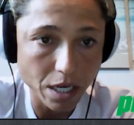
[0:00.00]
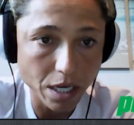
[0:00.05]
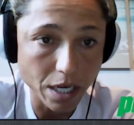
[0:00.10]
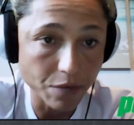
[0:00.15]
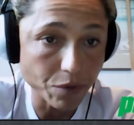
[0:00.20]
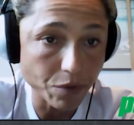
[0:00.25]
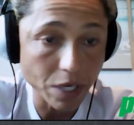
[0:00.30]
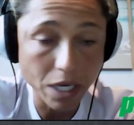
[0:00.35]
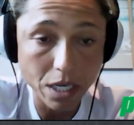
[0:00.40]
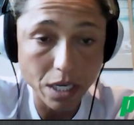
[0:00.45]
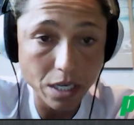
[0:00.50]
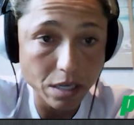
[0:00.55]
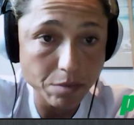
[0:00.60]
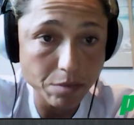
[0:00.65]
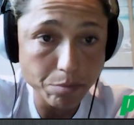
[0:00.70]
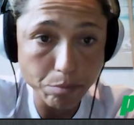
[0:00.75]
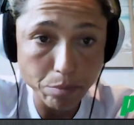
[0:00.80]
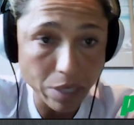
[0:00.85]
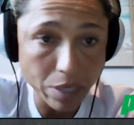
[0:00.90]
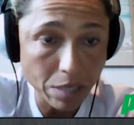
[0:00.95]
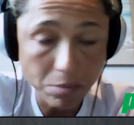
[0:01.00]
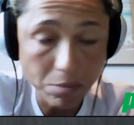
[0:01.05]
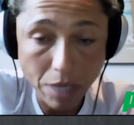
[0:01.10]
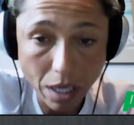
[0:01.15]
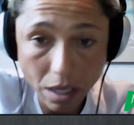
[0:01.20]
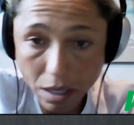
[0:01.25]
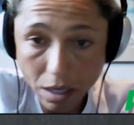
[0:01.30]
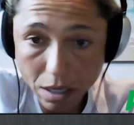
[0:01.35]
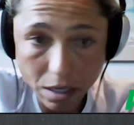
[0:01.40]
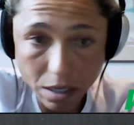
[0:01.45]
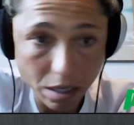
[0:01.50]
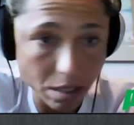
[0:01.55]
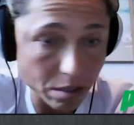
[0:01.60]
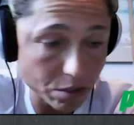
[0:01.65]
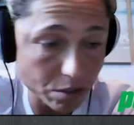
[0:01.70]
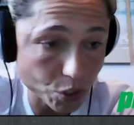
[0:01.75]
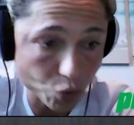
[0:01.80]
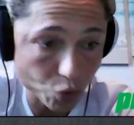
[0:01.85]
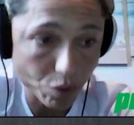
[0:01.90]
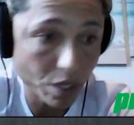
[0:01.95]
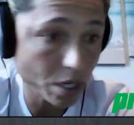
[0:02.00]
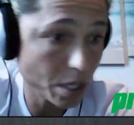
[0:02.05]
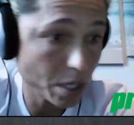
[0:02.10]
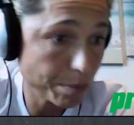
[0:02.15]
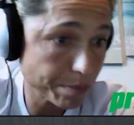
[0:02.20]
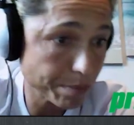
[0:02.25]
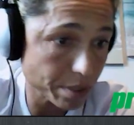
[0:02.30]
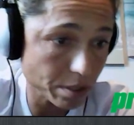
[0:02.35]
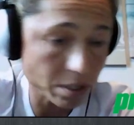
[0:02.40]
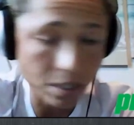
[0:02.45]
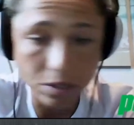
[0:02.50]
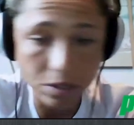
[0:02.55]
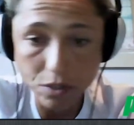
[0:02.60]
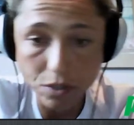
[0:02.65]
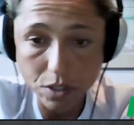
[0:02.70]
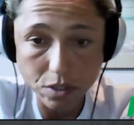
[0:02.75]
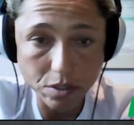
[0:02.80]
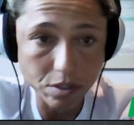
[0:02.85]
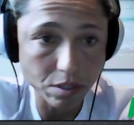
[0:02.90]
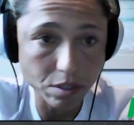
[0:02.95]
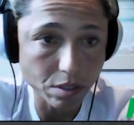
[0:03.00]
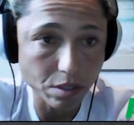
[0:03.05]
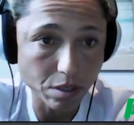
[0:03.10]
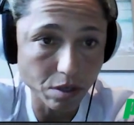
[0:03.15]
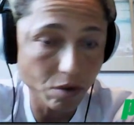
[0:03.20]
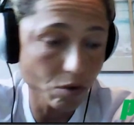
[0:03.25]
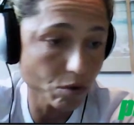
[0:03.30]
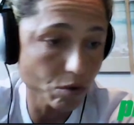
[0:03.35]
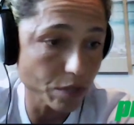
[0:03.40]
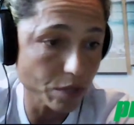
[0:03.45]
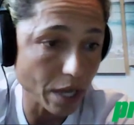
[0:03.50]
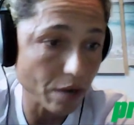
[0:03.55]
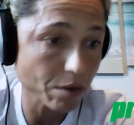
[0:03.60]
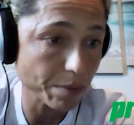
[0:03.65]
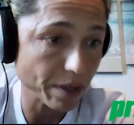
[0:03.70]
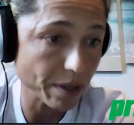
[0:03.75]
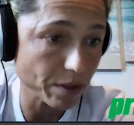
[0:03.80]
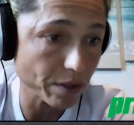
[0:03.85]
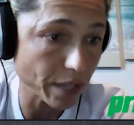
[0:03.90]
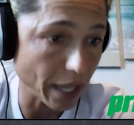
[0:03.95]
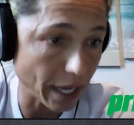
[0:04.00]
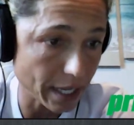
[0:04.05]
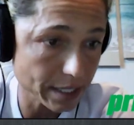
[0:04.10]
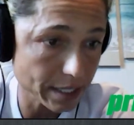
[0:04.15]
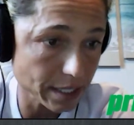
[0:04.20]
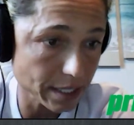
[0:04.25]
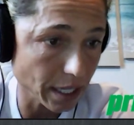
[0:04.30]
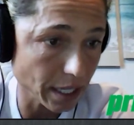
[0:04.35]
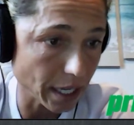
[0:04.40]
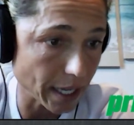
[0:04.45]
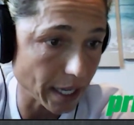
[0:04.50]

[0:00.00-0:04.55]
Irina beat me straight up. There's no doubt about that.